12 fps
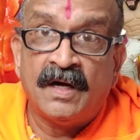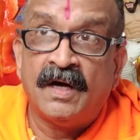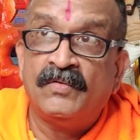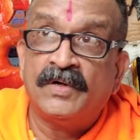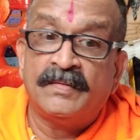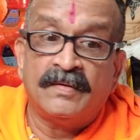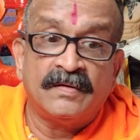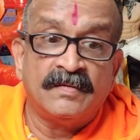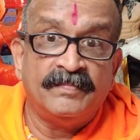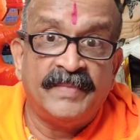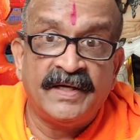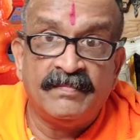our
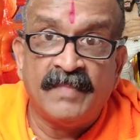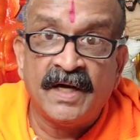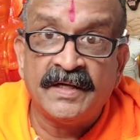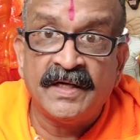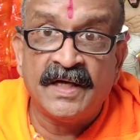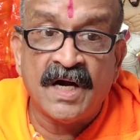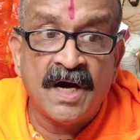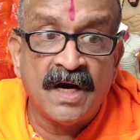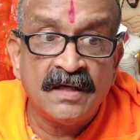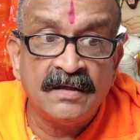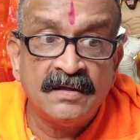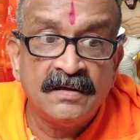big monkey
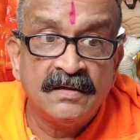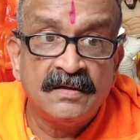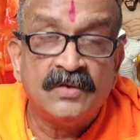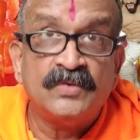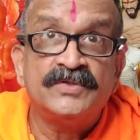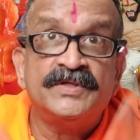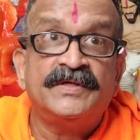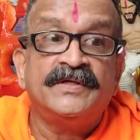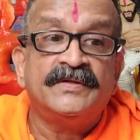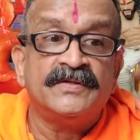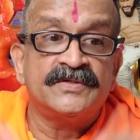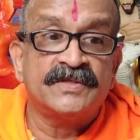god who's
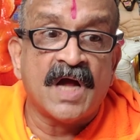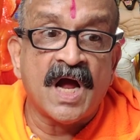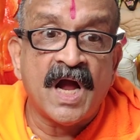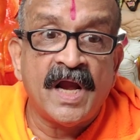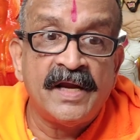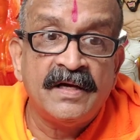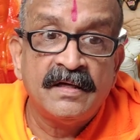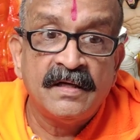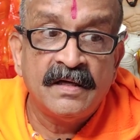sitting in the sky.